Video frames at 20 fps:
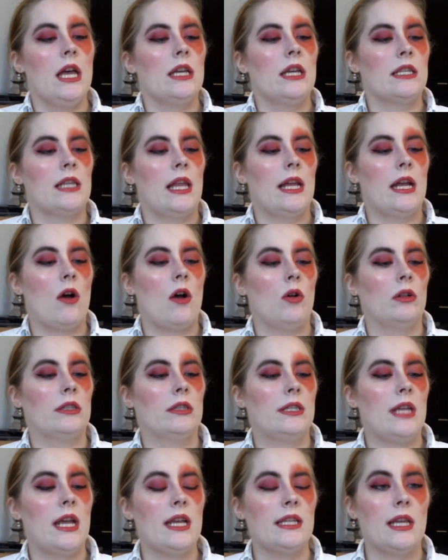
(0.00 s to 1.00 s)
Slay All
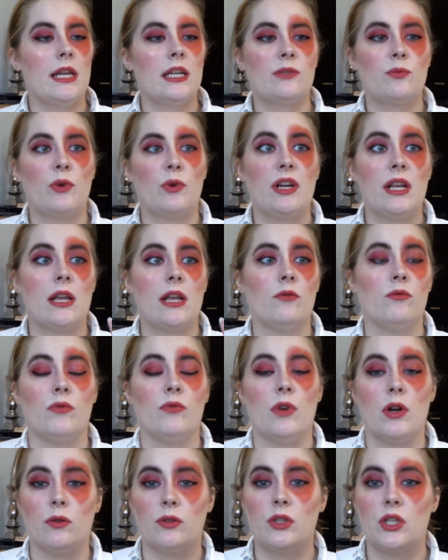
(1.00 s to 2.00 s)
Day Setting Spray in
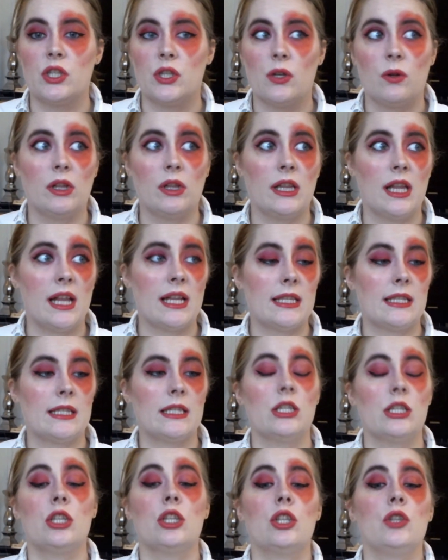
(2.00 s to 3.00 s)
Rose. So
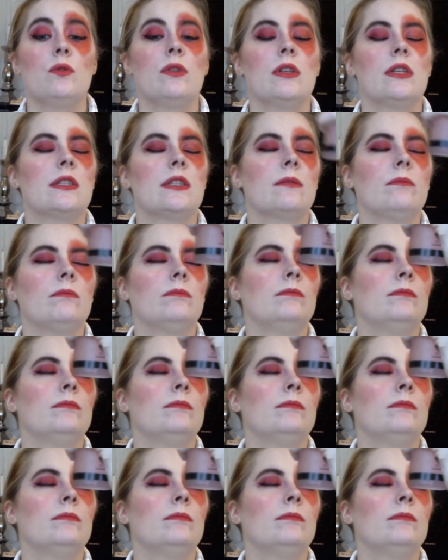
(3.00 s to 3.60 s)
let's do this.